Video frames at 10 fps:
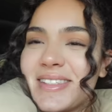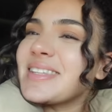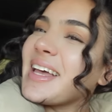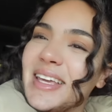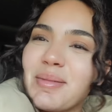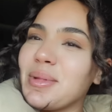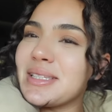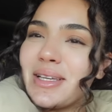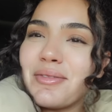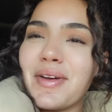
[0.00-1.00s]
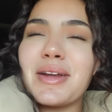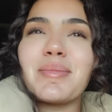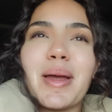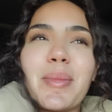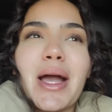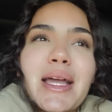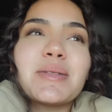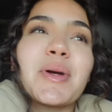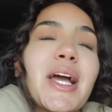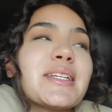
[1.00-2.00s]
Sucking myself out in my mind,
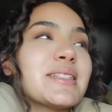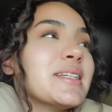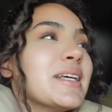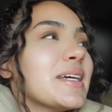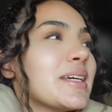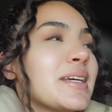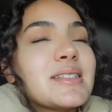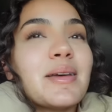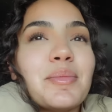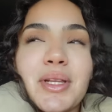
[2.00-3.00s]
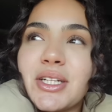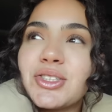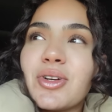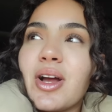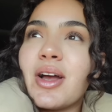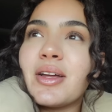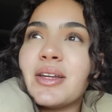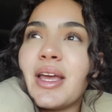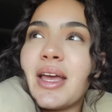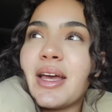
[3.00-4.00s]
but I did get some blood drawn,
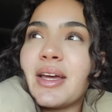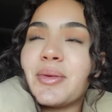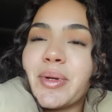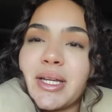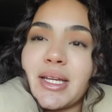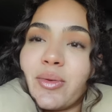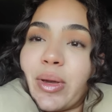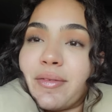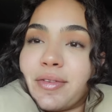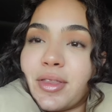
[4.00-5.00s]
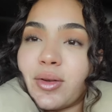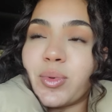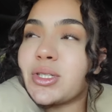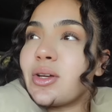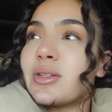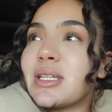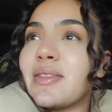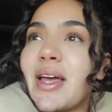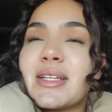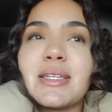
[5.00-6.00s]
and we're gonna wait for the results on that